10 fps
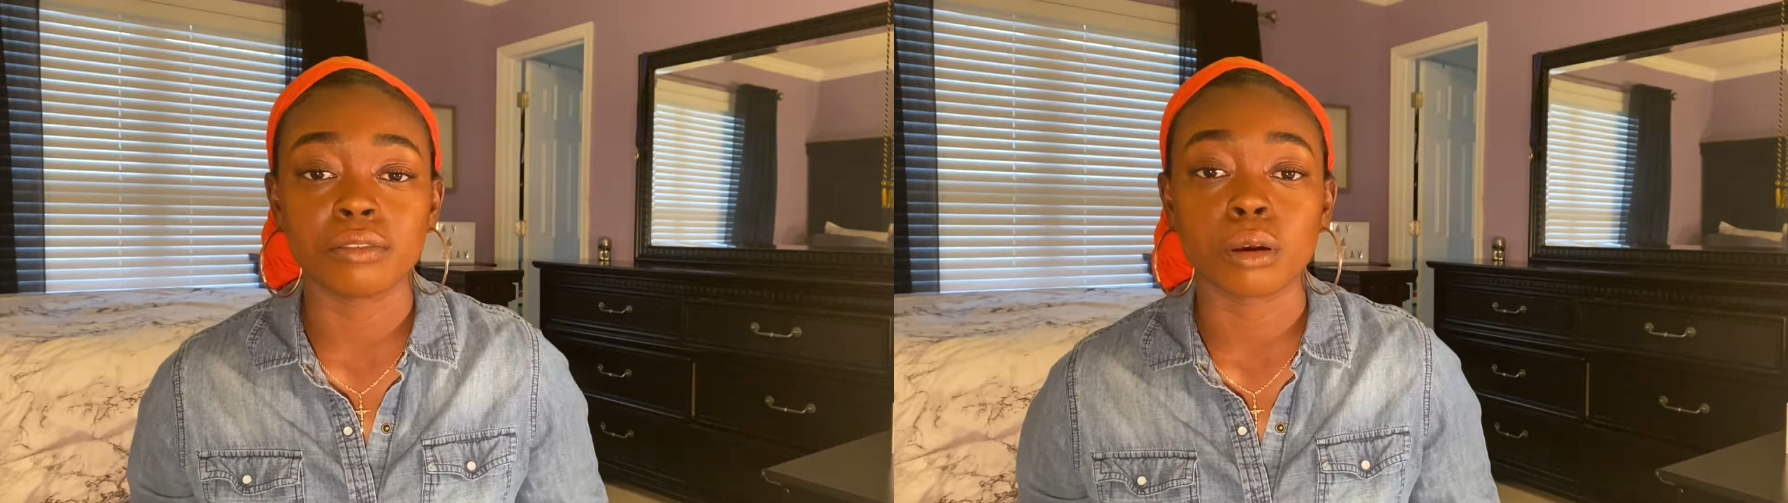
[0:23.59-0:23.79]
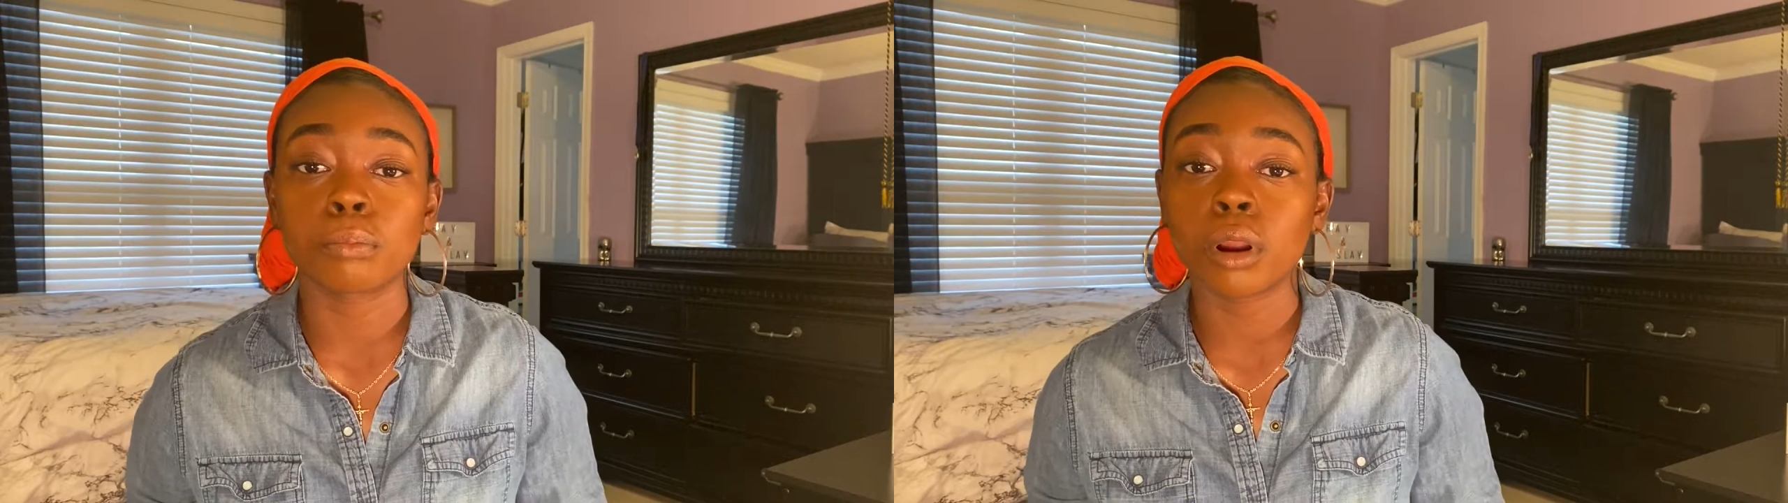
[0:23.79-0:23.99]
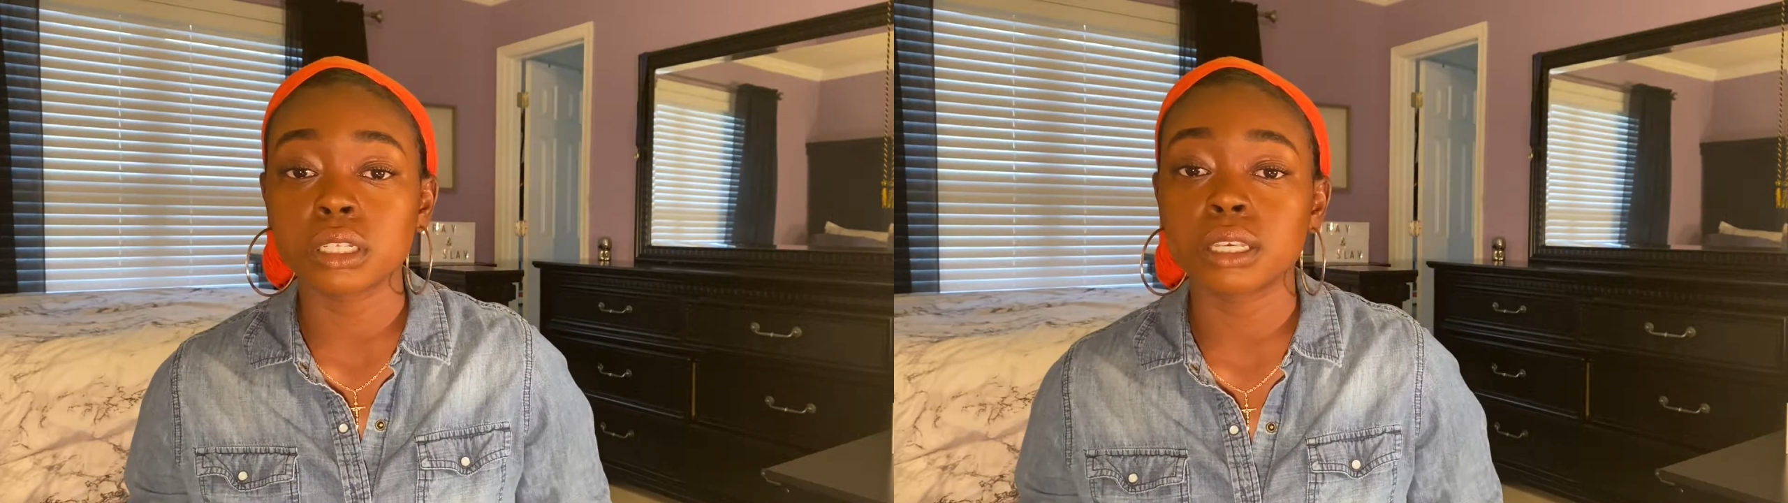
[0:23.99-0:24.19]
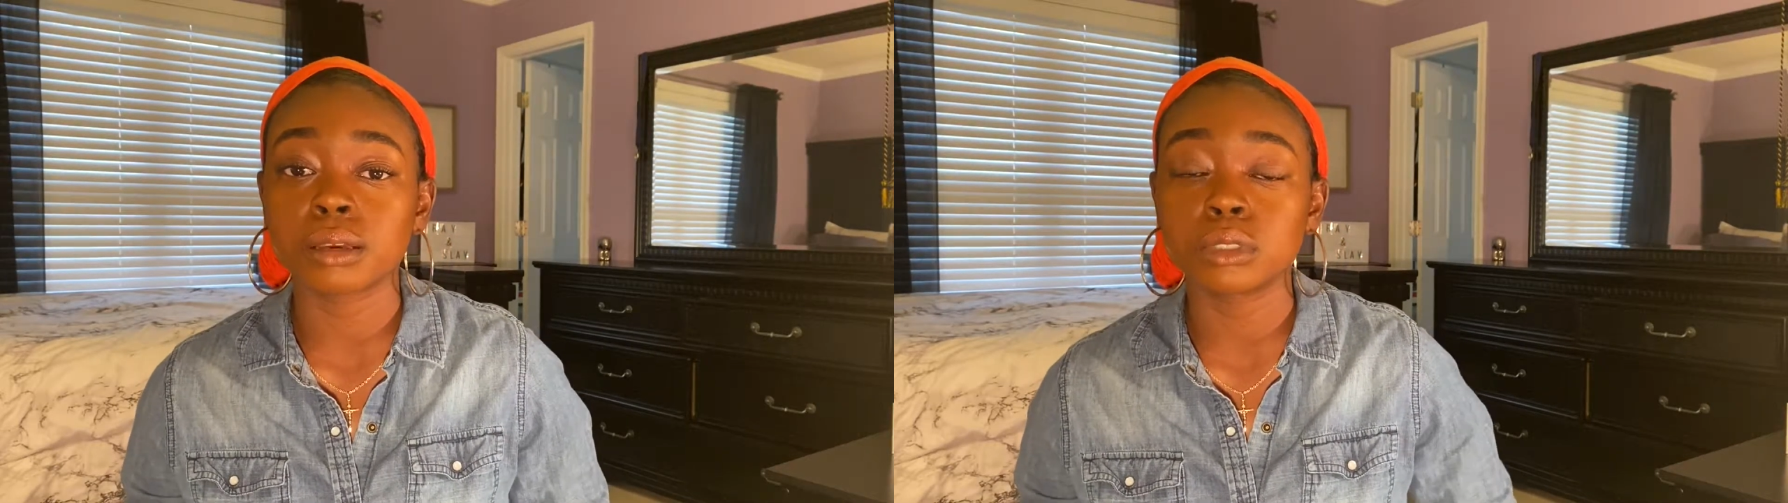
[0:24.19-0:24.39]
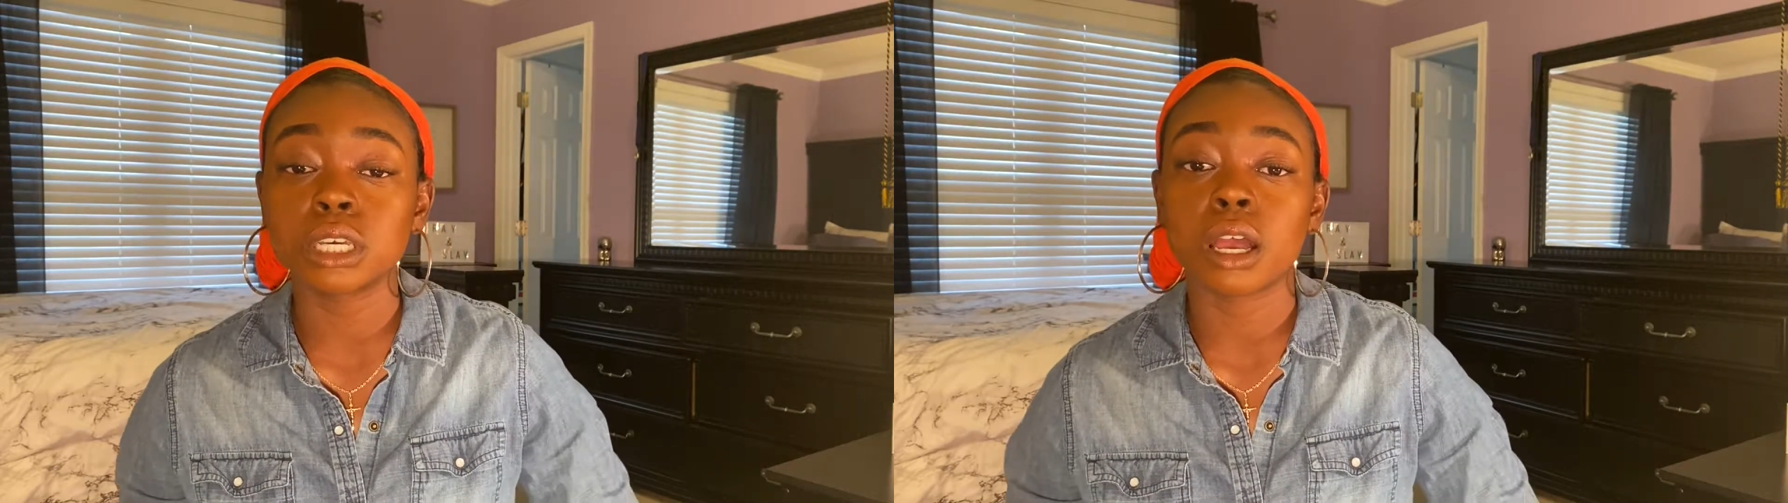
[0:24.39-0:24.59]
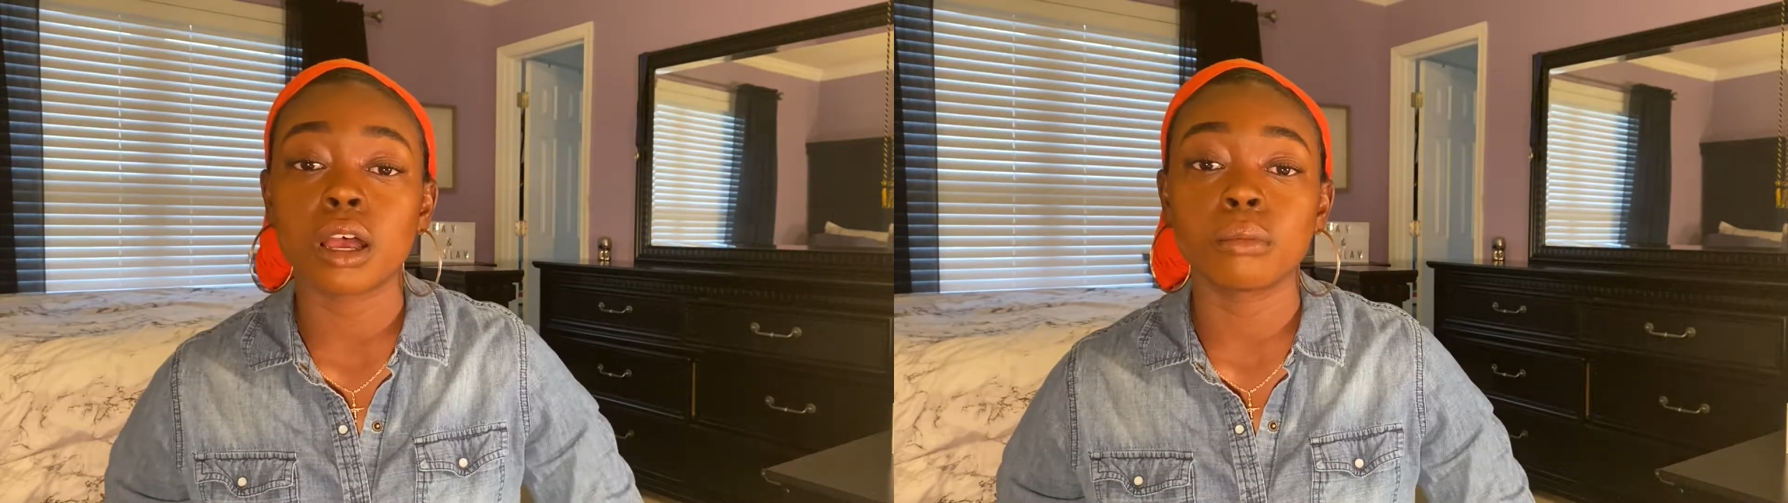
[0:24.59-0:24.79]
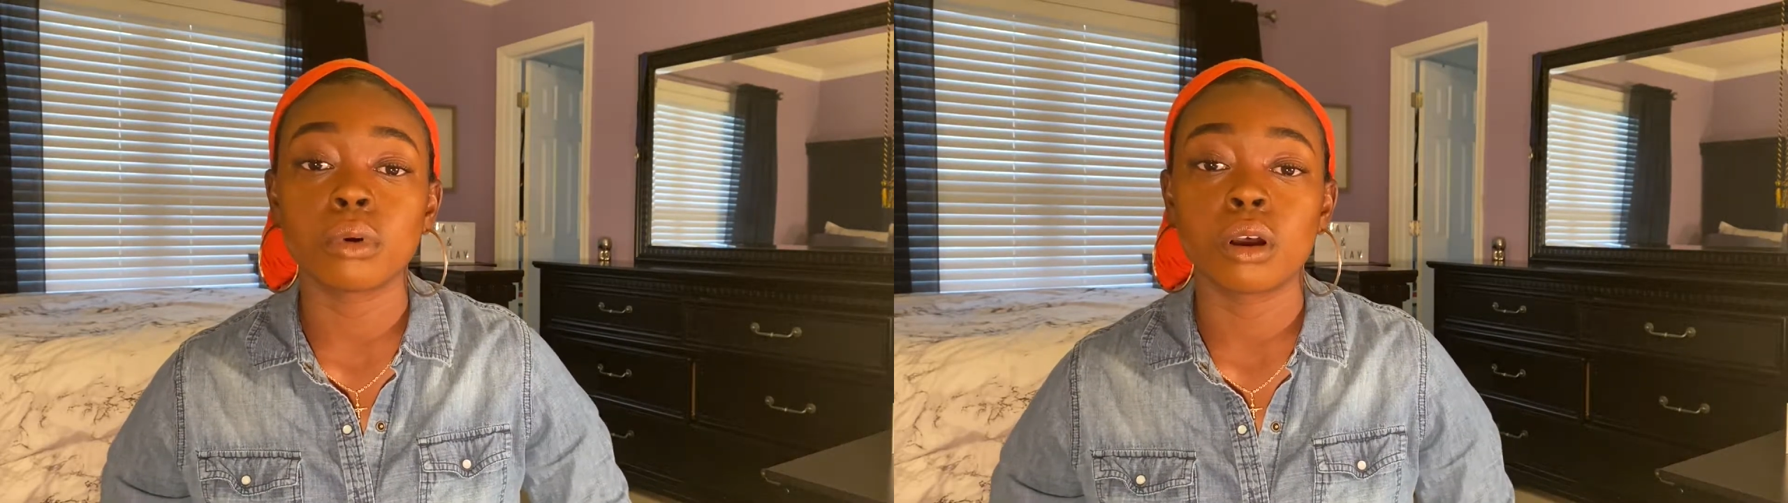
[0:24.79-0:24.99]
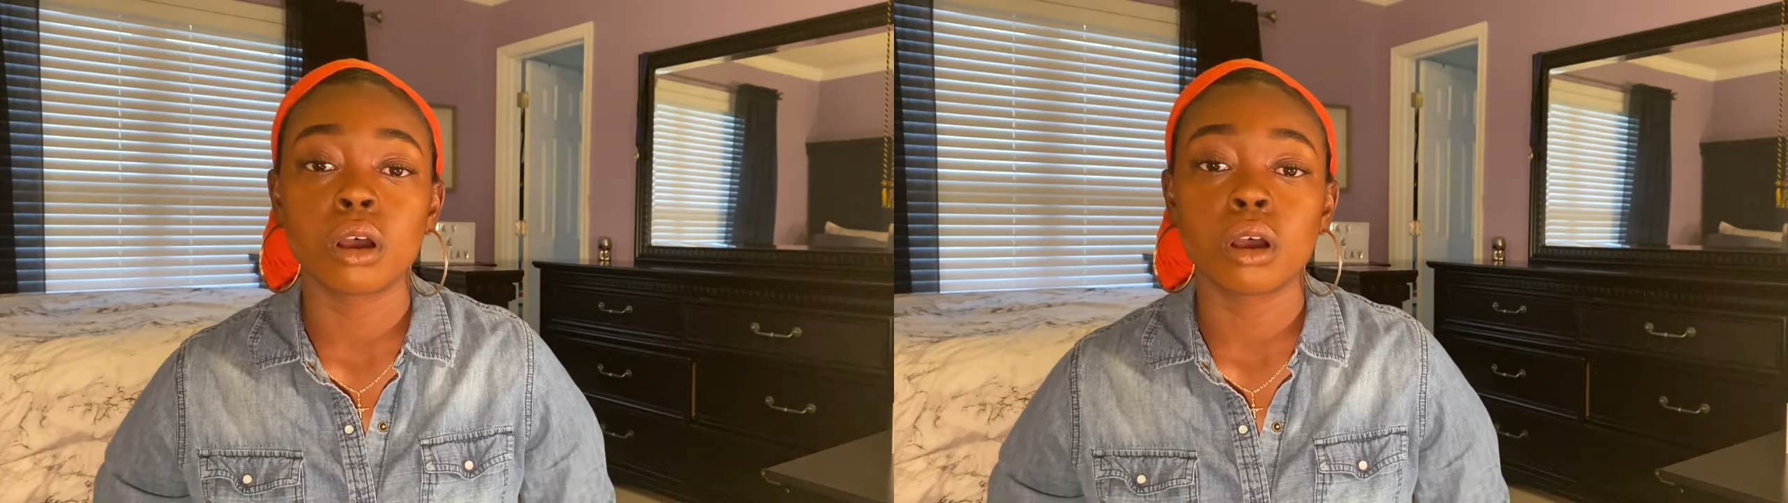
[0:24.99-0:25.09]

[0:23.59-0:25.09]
a part-time job,